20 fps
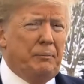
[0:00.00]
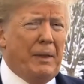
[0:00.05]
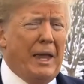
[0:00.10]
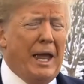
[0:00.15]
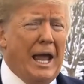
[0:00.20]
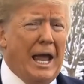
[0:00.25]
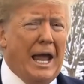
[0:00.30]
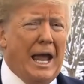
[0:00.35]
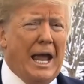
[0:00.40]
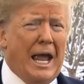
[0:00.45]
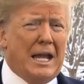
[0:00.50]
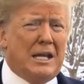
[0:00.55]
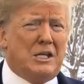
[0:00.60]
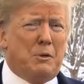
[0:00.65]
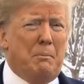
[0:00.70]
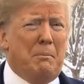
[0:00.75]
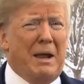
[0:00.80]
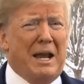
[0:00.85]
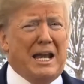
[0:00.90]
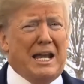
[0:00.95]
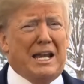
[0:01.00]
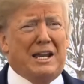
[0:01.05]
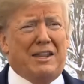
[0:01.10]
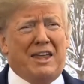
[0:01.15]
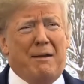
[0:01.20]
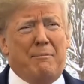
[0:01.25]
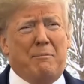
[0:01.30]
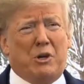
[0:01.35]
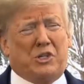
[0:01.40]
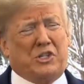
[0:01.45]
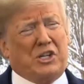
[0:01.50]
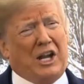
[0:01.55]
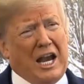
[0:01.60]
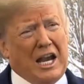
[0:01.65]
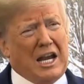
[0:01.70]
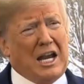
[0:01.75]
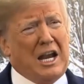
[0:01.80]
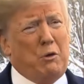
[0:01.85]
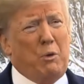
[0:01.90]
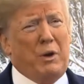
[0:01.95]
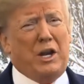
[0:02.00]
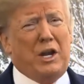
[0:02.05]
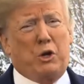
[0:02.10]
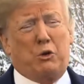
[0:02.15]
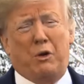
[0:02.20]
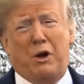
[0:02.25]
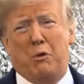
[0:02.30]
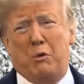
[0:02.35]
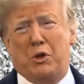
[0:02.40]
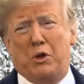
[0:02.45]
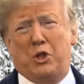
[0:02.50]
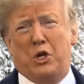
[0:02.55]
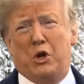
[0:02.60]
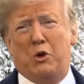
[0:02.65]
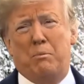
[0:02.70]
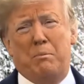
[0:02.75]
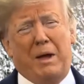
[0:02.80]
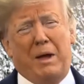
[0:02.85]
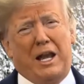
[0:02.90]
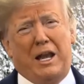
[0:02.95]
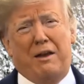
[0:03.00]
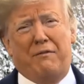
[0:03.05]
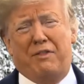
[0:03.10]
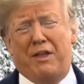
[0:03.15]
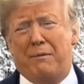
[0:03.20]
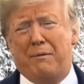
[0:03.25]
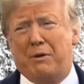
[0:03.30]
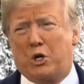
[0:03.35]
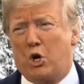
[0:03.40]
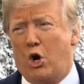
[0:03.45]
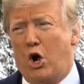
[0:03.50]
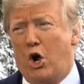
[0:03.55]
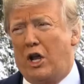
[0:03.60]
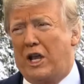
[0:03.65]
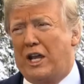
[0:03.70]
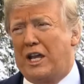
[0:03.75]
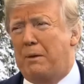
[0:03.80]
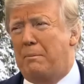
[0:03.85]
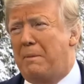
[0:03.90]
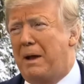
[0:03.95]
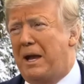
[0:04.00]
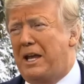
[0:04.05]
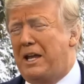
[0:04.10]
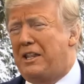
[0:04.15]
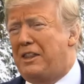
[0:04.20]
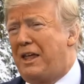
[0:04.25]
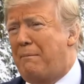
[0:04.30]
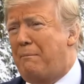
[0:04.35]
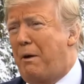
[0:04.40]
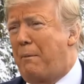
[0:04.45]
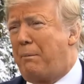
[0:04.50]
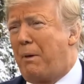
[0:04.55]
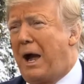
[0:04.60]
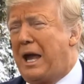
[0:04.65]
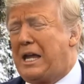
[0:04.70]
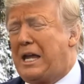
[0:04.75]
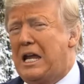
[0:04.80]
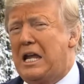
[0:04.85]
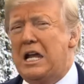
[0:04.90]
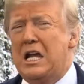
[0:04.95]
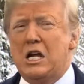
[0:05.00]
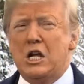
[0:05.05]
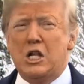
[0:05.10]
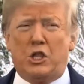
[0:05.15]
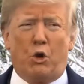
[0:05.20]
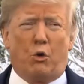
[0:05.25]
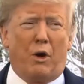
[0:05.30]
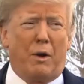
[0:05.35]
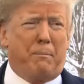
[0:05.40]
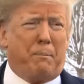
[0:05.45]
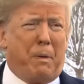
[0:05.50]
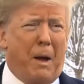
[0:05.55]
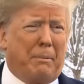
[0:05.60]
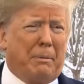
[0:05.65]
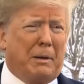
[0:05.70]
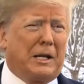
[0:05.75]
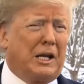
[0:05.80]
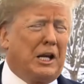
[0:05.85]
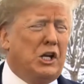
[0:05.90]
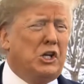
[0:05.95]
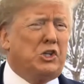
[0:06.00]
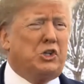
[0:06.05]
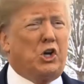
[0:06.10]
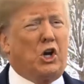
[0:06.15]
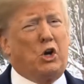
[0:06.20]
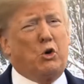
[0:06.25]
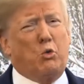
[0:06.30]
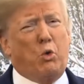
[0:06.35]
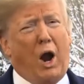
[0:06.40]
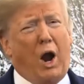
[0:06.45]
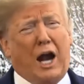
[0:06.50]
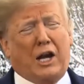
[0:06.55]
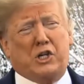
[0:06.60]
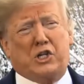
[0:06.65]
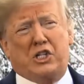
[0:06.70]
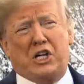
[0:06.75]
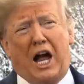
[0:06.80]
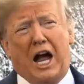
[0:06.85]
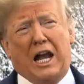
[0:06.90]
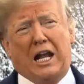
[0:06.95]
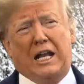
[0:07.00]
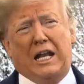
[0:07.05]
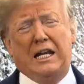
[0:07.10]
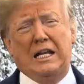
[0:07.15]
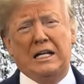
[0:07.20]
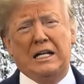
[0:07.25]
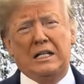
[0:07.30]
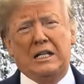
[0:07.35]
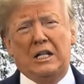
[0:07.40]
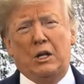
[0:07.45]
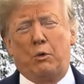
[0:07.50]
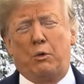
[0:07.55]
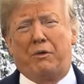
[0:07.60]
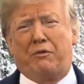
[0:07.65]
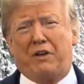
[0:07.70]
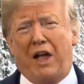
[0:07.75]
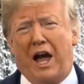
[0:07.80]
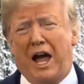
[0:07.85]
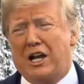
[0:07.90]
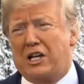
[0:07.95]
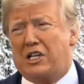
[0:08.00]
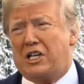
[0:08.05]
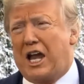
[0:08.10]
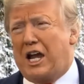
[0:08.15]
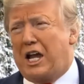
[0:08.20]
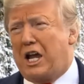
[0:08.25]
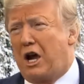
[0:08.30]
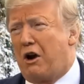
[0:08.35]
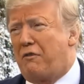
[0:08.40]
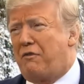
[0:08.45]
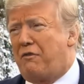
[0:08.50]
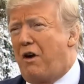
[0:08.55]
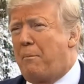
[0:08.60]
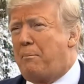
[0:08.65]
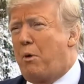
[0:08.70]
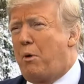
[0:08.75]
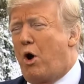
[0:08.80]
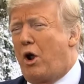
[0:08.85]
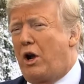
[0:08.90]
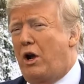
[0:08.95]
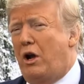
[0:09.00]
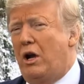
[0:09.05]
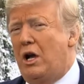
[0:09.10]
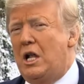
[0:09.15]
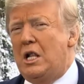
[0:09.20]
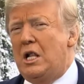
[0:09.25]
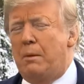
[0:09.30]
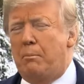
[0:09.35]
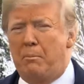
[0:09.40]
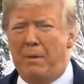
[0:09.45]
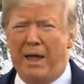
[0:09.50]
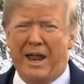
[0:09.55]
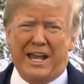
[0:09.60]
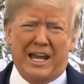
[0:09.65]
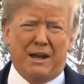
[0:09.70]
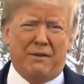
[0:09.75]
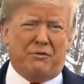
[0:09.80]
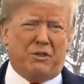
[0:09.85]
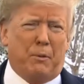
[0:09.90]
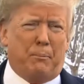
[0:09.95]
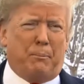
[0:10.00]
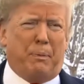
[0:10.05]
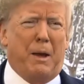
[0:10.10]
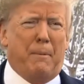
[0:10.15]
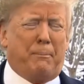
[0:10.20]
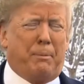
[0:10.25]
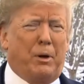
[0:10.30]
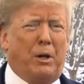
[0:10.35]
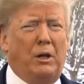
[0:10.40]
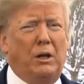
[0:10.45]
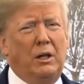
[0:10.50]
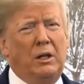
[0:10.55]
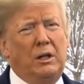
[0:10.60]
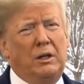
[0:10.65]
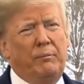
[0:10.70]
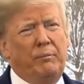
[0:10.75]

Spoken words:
And many of them are saying, we agree with you. Many of them are calling and many of them are breaking. The Republicans are rock solid. We've got to take care of our border. Many of the people,